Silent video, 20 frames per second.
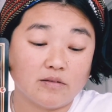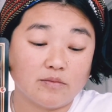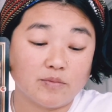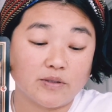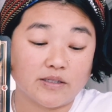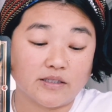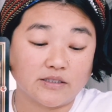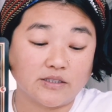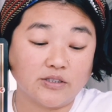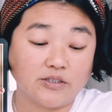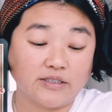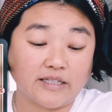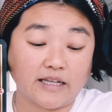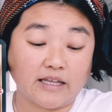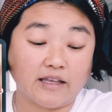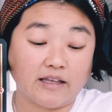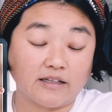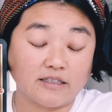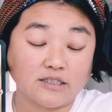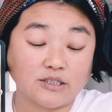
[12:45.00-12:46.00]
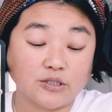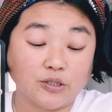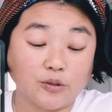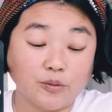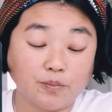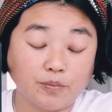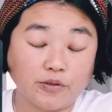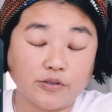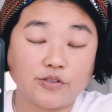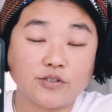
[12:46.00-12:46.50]
because you're taking it so
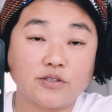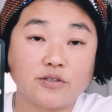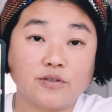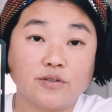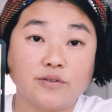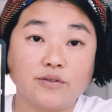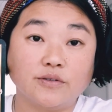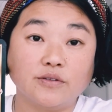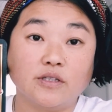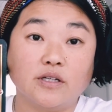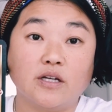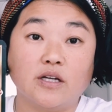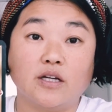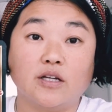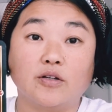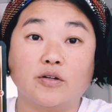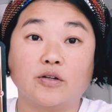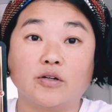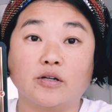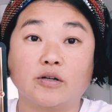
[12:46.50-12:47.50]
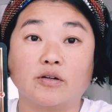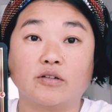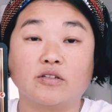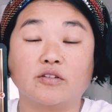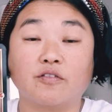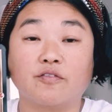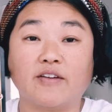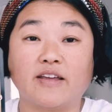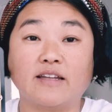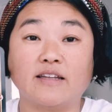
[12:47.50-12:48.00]
personal, you're
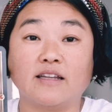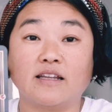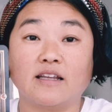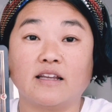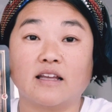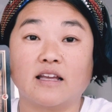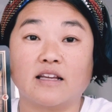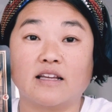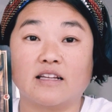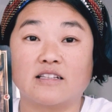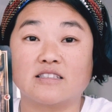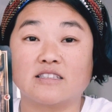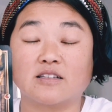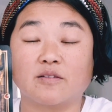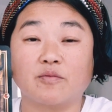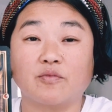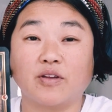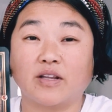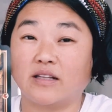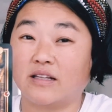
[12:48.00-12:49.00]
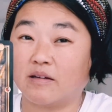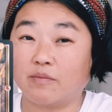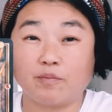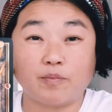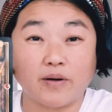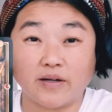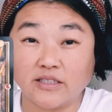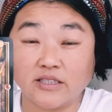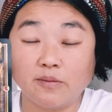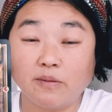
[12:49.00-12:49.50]
defending against something that
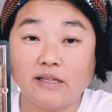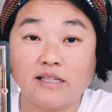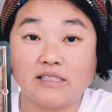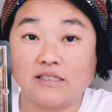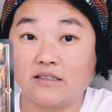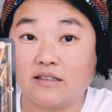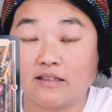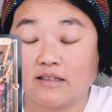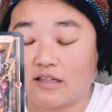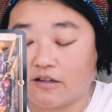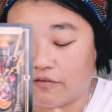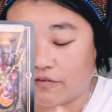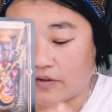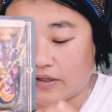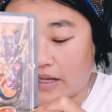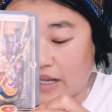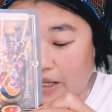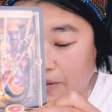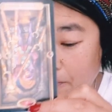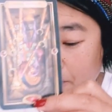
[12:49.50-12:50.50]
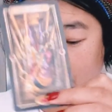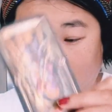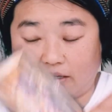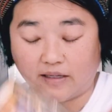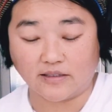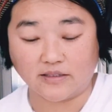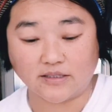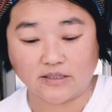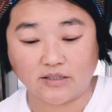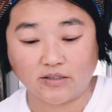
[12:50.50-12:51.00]
possibly is not even
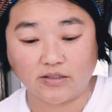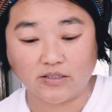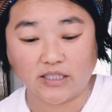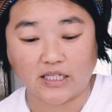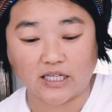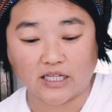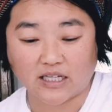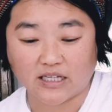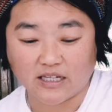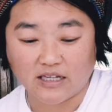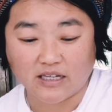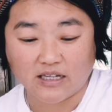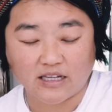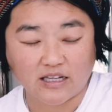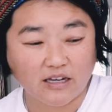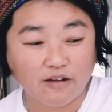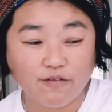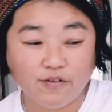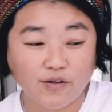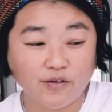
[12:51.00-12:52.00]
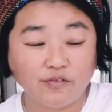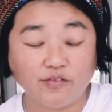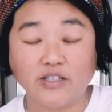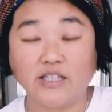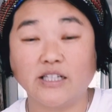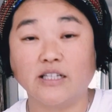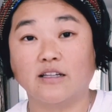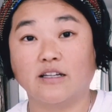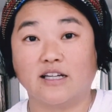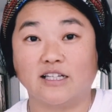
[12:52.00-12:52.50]
happening. So like, and if you
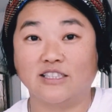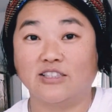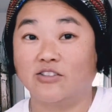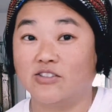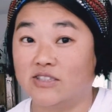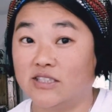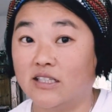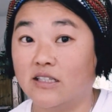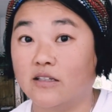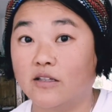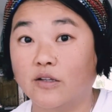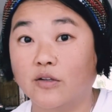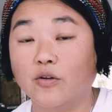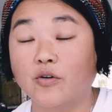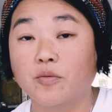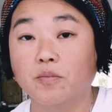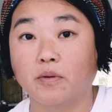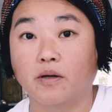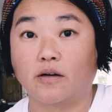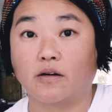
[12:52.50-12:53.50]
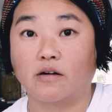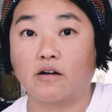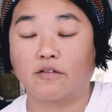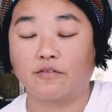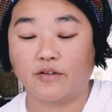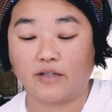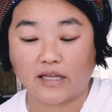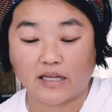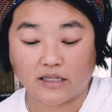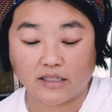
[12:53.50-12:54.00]
realize, you see the humor
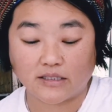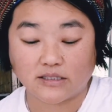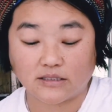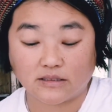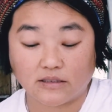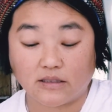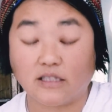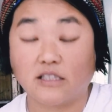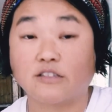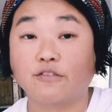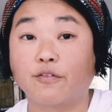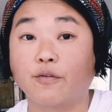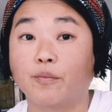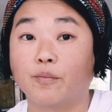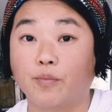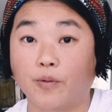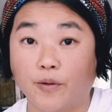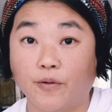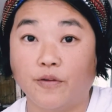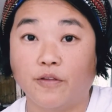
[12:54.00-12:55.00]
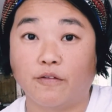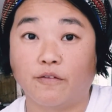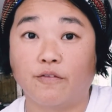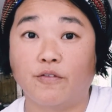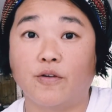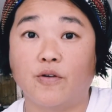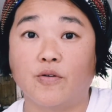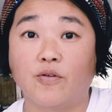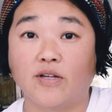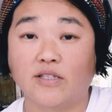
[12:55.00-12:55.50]
of it, and it's for both
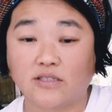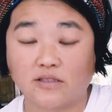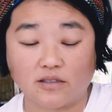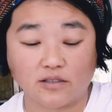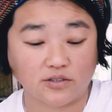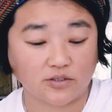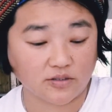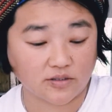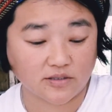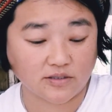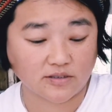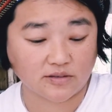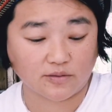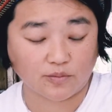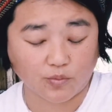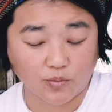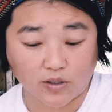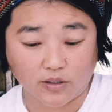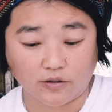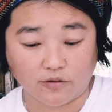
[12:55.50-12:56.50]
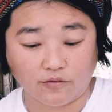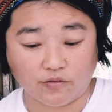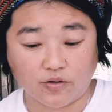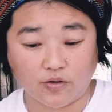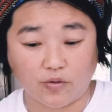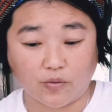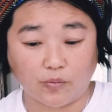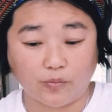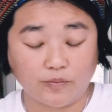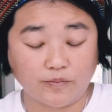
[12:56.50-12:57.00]
of you, it's not just one of
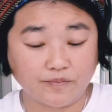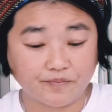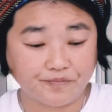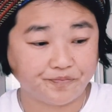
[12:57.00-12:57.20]
you.